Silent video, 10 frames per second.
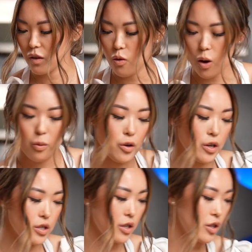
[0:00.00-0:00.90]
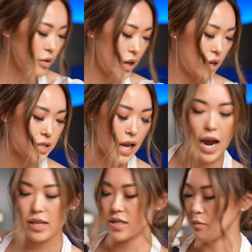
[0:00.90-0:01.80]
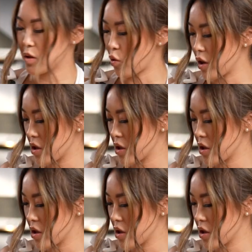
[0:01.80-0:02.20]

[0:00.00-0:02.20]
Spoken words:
What we're going to do is add some soy